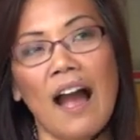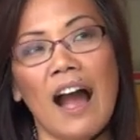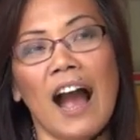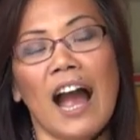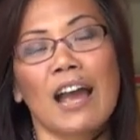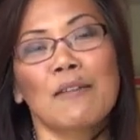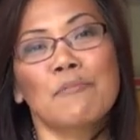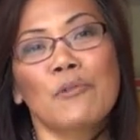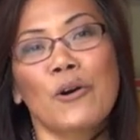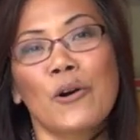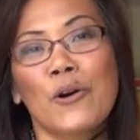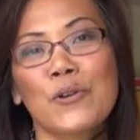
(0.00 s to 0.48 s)

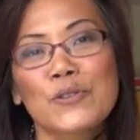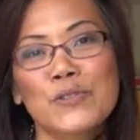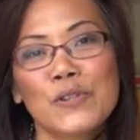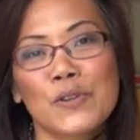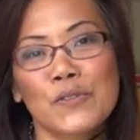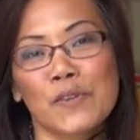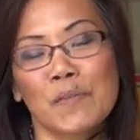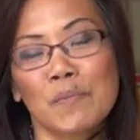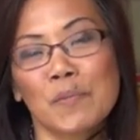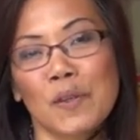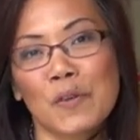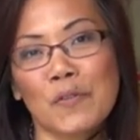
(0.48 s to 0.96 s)
I'm also
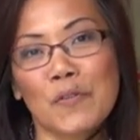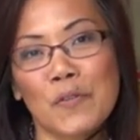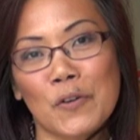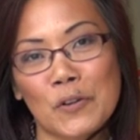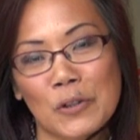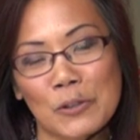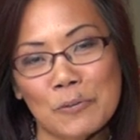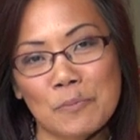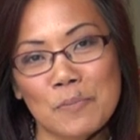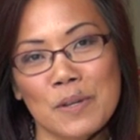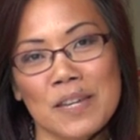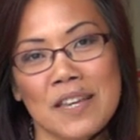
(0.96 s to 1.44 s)
from the
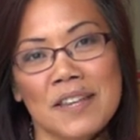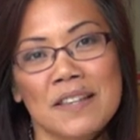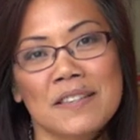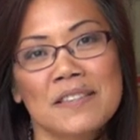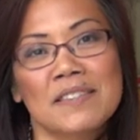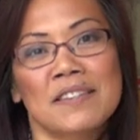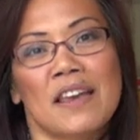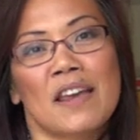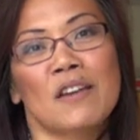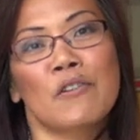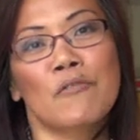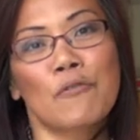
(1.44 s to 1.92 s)

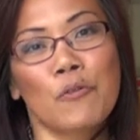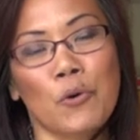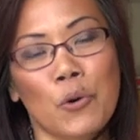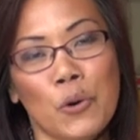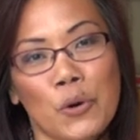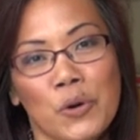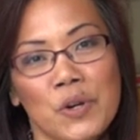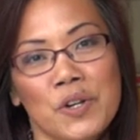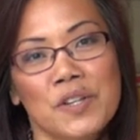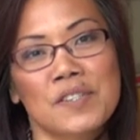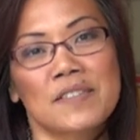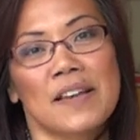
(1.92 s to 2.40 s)
Philippines, and of
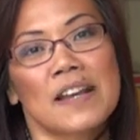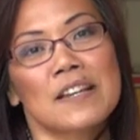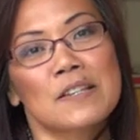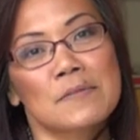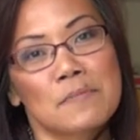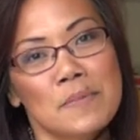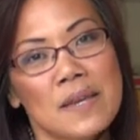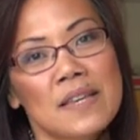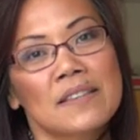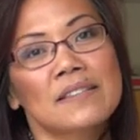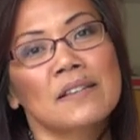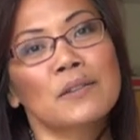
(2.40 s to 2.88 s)
course, I
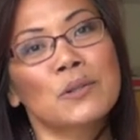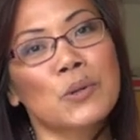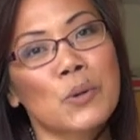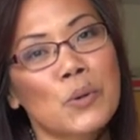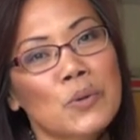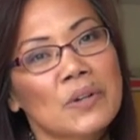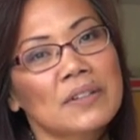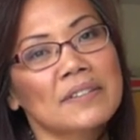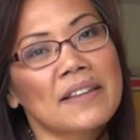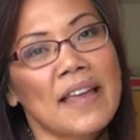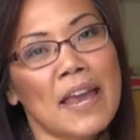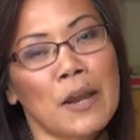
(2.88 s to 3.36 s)
speak the
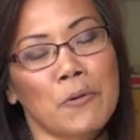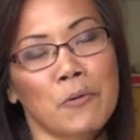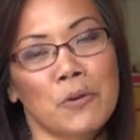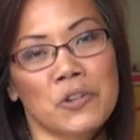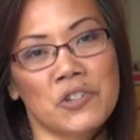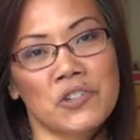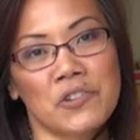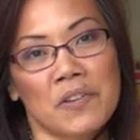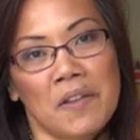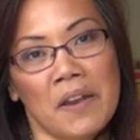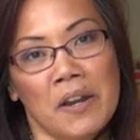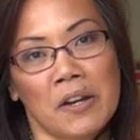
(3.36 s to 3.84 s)
local
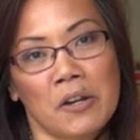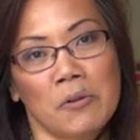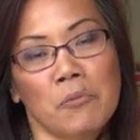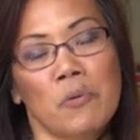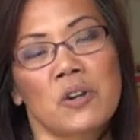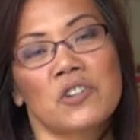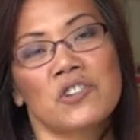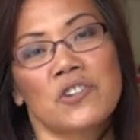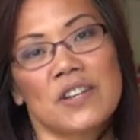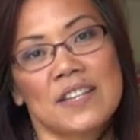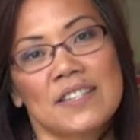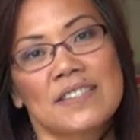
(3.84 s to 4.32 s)
language there,
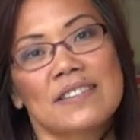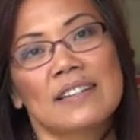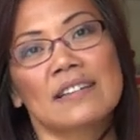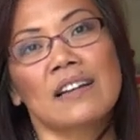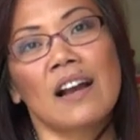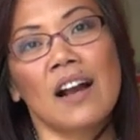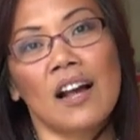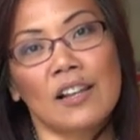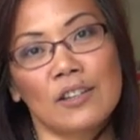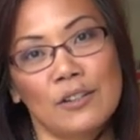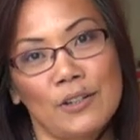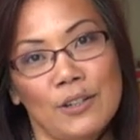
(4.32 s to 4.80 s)
which is
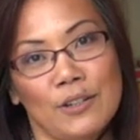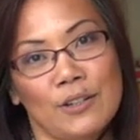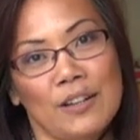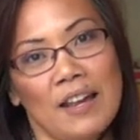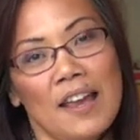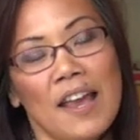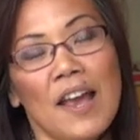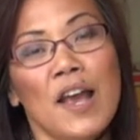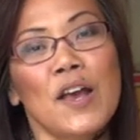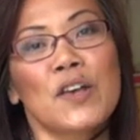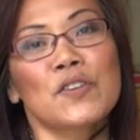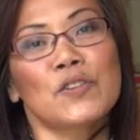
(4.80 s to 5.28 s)
Tagalog.
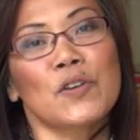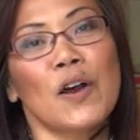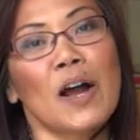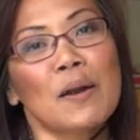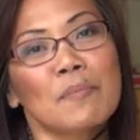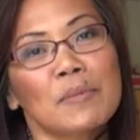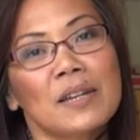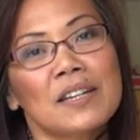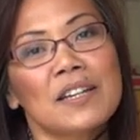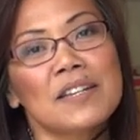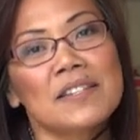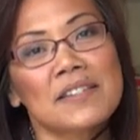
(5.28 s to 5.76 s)
So
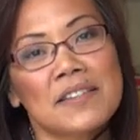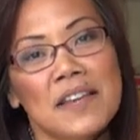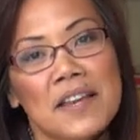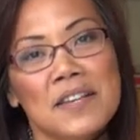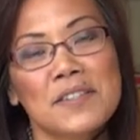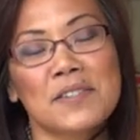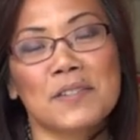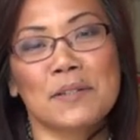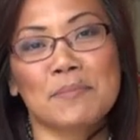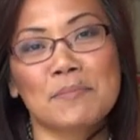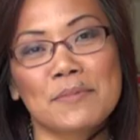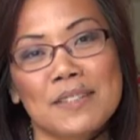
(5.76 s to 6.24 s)
I'm gonna say
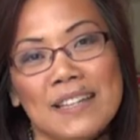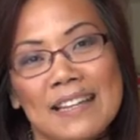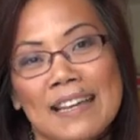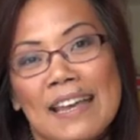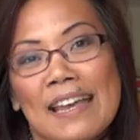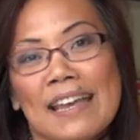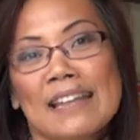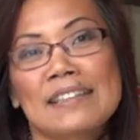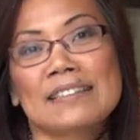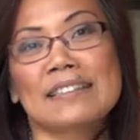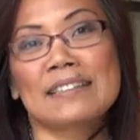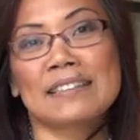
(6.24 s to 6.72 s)
something
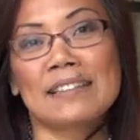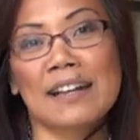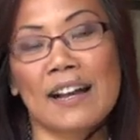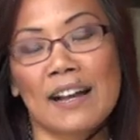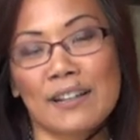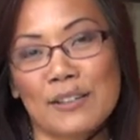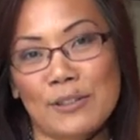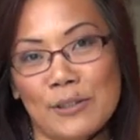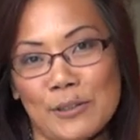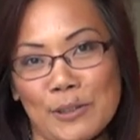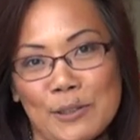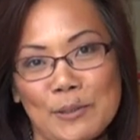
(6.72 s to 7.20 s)
in
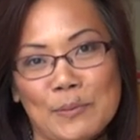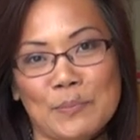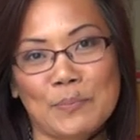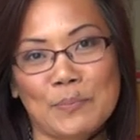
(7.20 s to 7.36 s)
Tagalog.